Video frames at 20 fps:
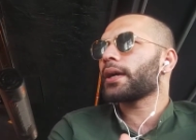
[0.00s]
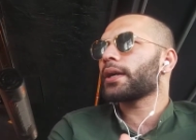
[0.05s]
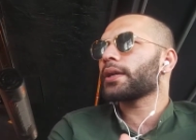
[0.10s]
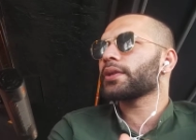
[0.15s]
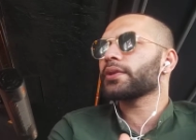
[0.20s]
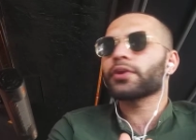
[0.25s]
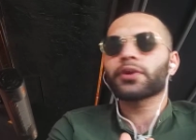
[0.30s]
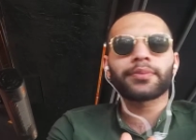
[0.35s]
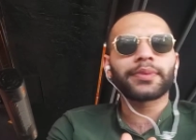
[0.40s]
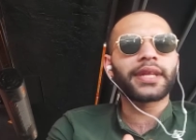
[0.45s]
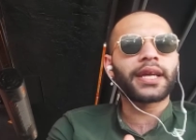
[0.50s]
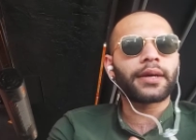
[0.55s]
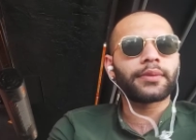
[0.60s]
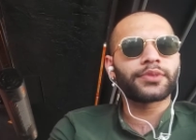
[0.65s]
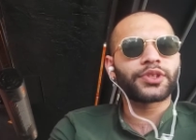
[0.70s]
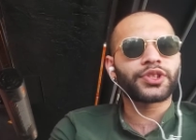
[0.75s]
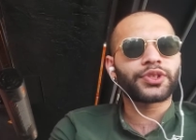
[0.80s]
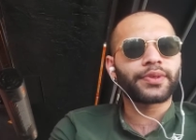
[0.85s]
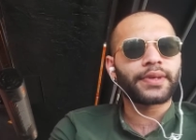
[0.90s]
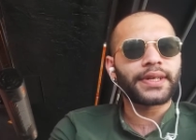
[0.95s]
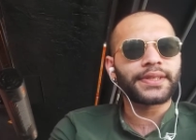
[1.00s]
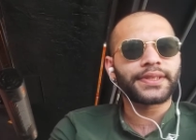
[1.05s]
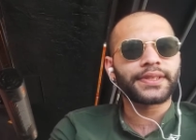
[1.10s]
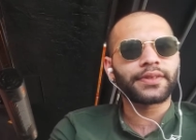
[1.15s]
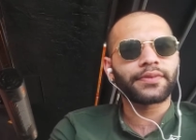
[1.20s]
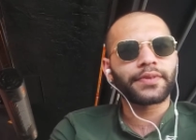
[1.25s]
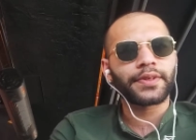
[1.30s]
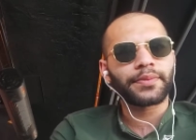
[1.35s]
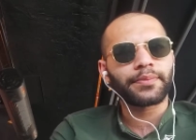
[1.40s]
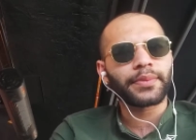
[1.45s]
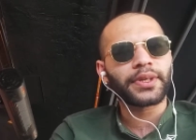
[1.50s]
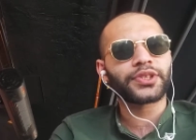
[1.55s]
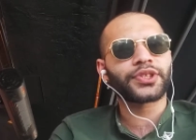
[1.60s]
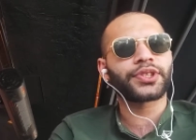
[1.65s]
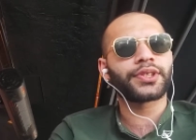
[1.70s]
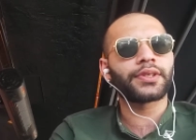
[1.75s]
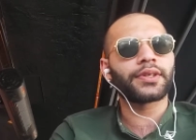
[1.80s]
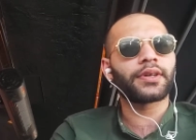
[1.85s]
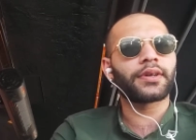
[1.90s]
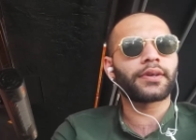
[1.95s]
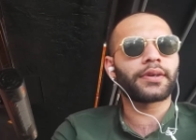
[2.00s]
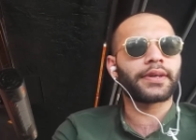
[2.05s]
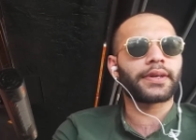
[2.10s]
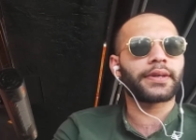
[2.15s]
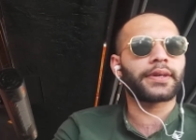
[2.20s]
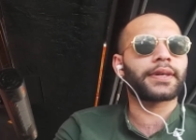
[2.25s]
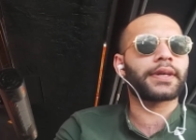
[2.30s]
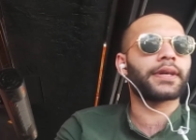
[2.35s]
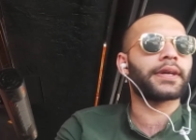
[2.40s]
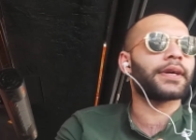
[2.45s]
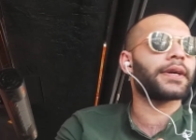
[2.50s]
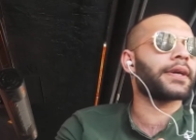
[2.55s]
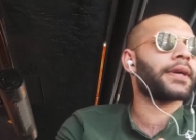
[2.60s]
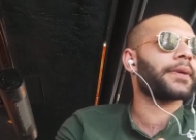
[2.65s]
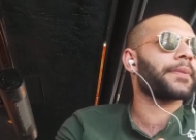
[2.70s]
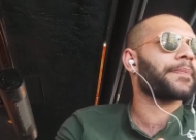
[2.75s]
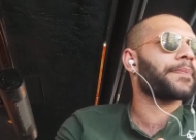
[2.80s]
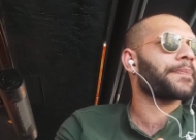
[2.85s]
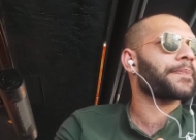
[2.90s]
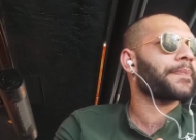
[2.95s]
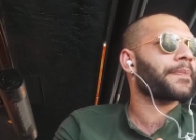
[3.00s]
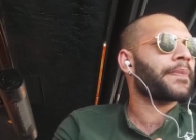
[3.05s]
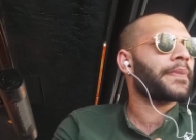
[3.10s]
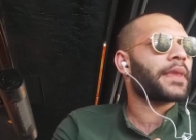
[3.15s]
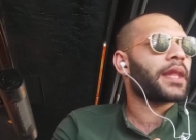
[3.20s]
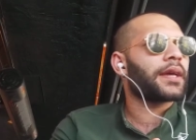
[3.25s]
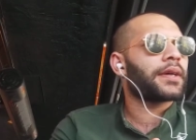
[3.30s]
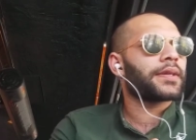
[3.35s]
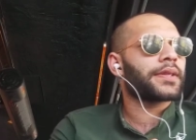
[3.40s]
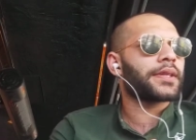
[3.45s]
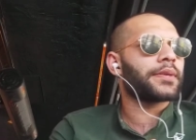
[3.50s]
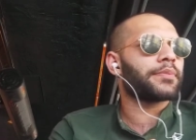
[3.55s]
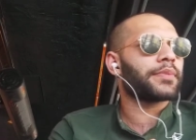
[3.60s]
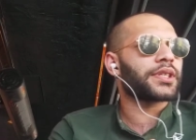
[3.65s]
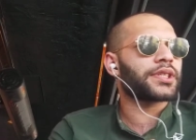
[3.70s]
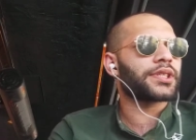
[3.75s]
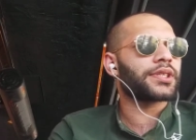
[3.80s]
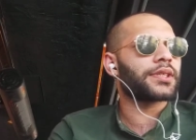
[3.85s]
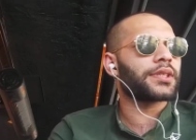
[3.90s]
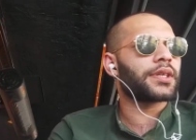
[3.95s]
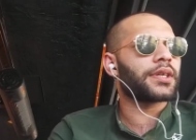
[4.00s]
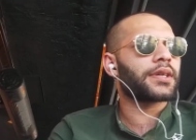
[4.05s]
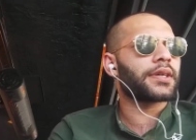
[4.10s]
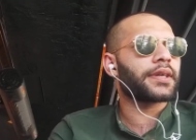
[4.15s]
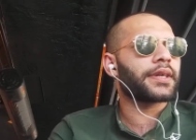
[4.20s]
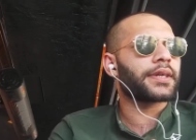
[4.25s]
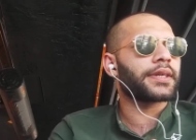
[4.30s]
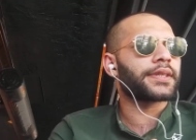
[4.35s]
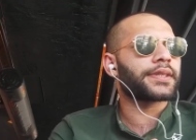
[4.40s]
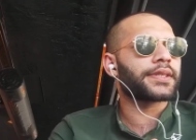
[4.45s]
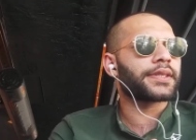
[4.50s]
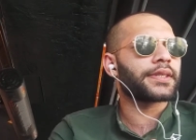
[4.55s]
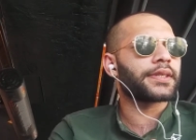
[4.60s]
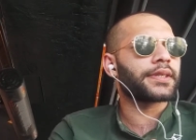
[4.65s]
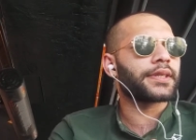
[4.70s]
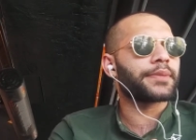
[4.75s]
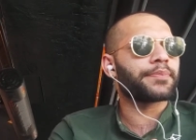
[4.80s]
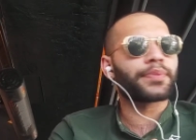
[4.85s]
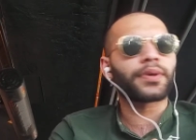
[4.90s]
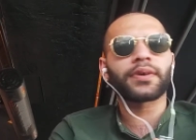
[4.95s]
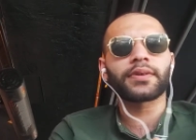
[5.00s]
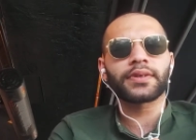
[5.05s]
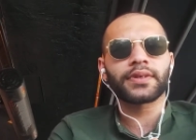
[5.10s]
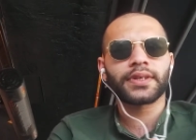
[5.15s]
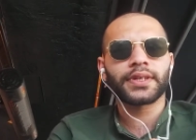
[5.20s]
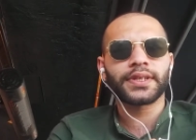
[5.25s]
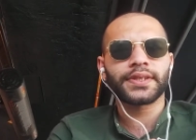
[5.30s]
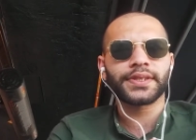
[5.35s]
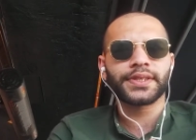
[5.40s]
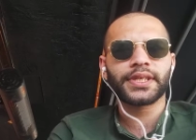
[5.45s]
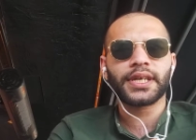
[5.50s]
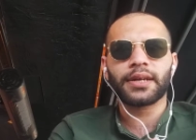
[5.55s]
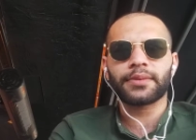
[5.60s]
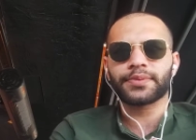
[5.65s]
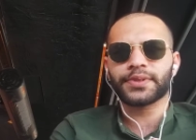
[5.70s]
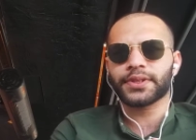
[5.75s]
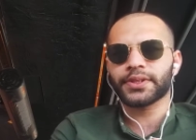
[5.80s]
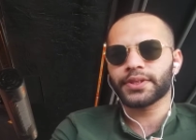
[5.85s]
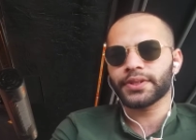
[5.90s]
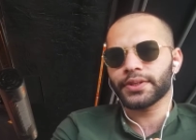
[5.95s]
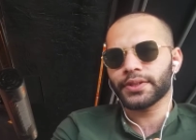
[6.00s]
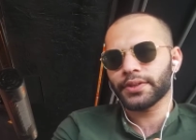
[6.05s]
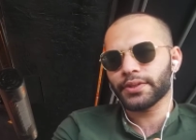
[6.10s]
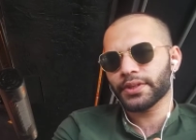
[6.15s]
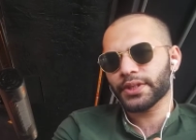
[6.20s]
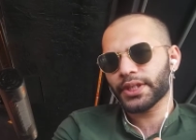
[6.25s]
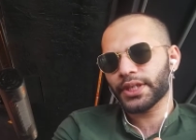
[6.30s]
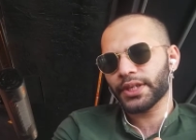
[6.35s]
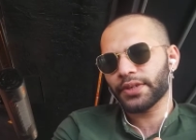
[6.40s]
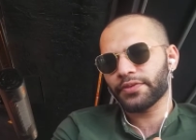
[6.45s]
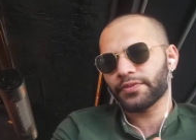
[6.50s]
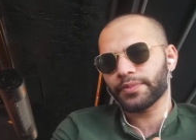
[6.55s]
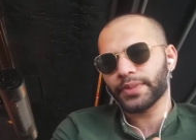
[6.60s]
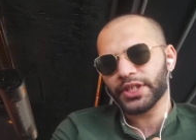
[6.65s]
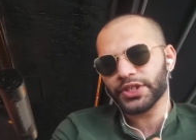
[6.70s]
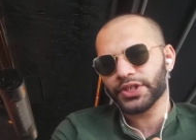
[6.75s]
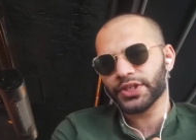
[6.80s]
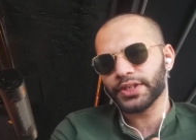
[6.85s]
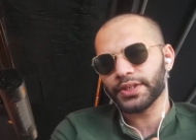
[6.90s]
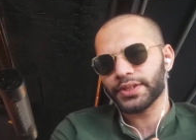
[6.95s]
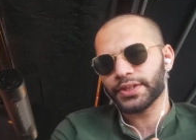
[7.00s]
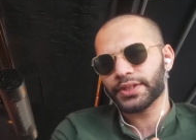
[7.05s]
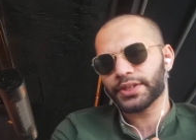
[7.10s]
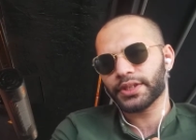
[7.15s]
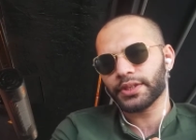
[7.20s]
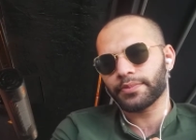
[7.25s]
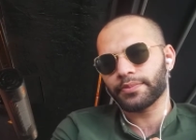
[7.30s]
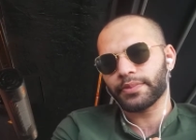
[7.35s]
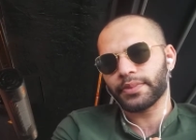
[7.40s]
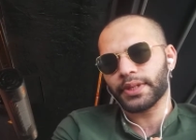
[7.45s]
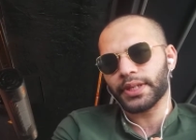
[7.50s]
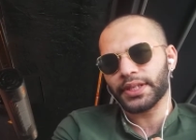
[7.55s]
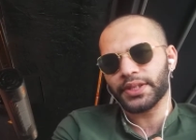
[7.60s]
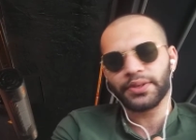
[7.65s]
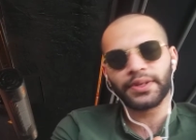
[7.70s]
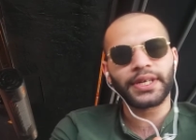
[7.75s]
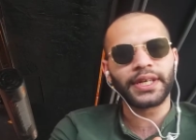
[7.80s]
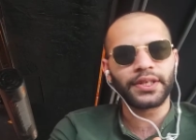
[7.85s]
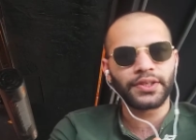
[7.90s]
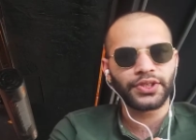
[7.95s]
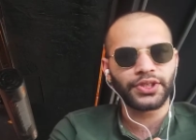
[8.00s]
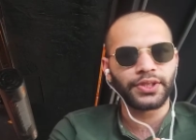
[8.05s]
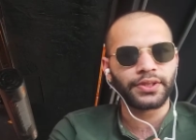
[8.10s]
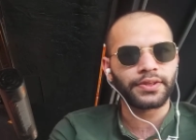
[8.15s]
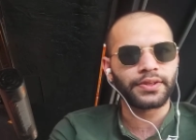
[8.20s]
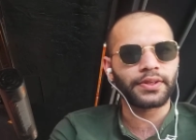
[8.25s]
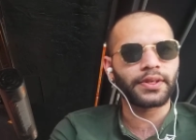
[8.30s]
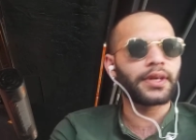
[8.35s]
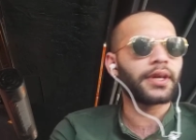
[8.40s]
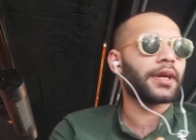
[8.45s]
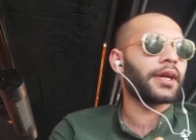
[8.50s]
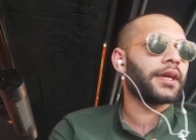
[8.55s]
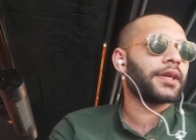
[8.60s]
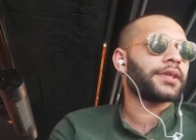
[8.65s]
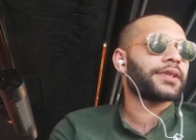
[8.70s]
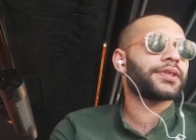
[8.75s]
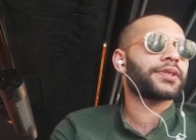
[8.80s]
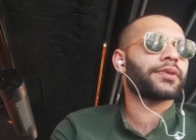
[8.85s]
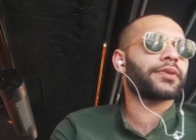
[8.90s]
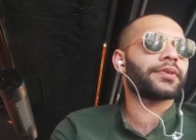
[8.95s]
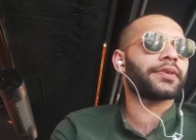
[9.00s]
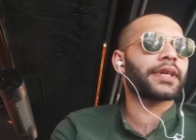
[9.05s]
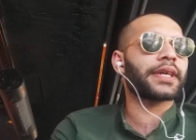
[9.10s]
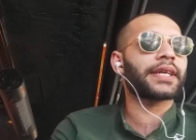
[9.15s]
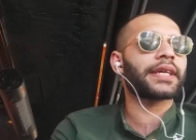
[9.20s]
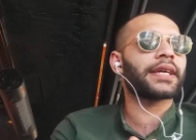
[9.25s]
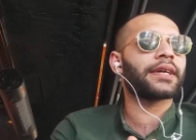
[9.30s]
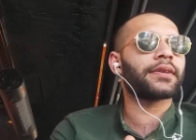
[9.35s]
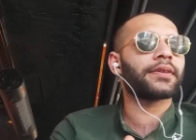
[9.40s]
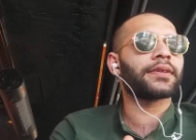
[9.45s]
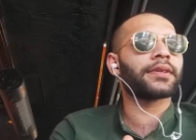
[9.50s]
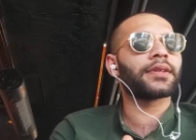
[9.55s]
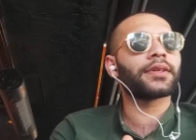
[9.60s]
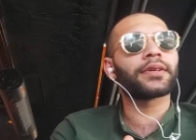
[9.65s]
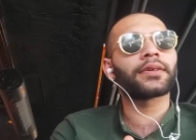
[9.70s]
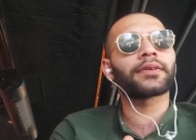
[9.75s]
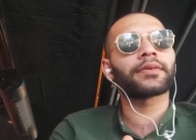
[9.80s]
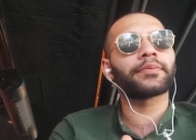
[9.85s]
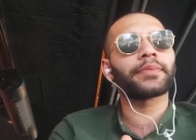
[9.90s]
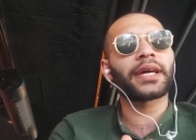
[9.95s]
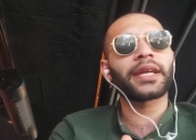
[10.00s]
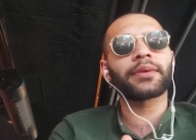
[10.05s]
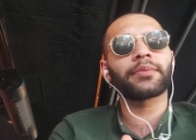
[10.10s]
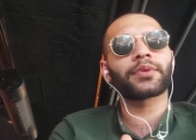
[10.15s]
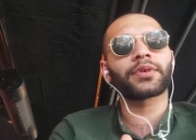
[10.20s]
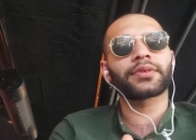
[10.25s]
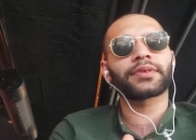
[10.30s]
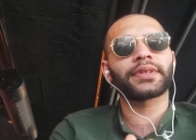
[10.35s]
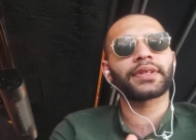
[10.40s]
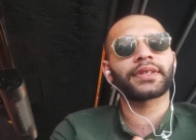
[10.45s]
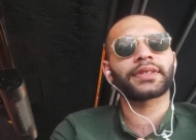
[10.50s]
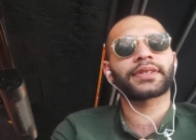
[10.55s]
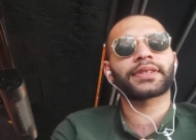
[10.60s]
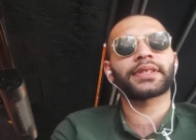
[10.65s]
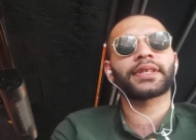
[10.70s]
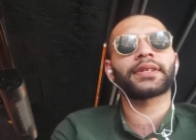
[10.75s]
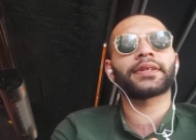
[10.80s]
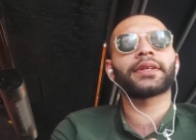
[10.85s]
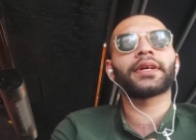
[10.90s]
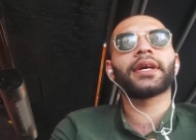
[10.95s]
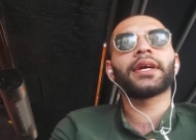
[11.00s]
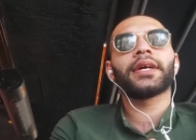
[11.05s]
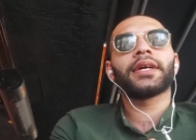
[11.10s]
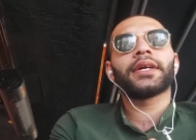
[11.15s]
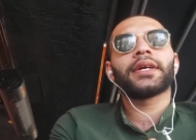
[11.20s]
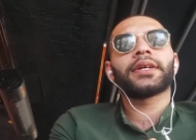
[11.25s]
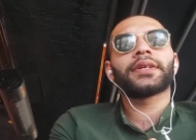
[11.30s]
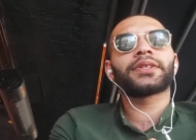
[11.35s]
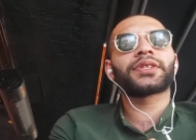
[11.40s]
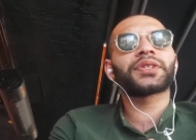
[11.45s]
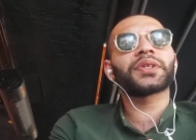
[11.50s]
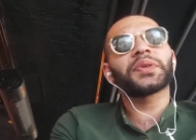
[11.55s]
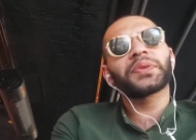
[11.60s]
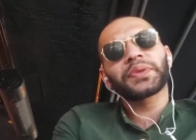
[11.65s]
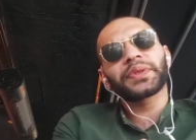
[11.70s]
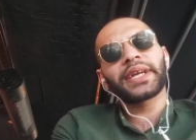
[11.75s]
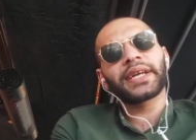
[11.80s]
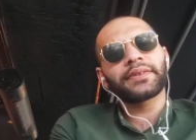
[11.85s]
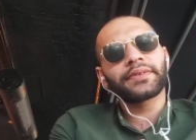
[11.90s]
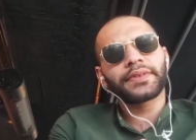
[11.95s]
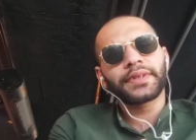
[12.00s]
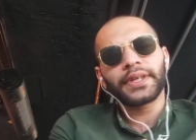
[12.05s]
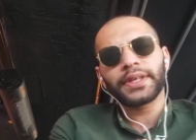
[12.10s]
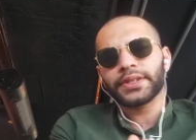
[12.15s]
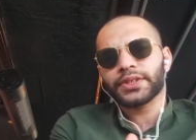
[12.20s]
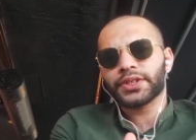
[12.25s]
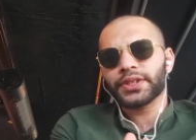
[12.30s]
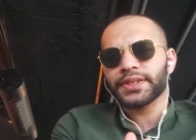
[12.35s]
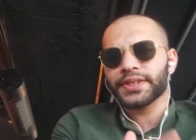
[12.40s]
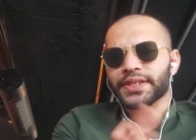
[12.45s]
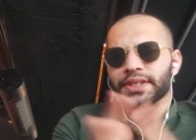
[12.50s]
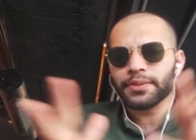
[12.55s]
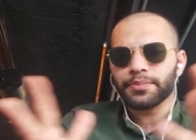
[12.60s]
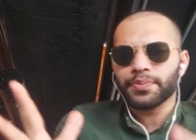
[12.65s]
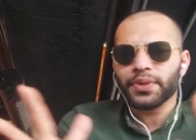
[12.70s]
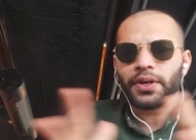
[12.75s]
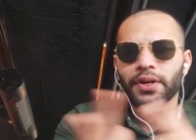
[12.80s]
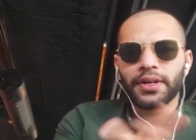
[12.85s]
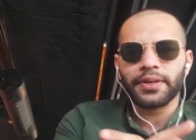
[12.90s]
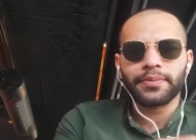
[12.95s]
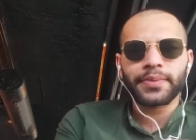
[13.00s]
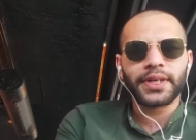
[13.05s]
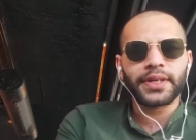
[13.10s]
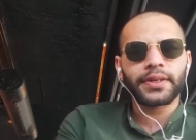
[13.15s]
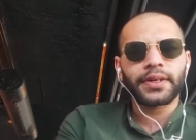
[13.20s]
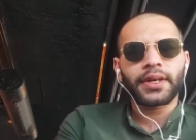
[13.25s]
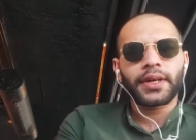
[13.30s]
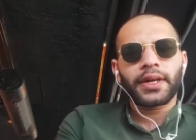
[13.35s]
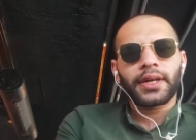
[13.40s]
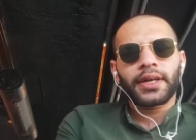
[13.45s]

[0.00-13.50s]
Normally I'm interested with machine learning. The machine learning is the important concept to give machines some education so they can learn many more things, and so you can teach in some point, but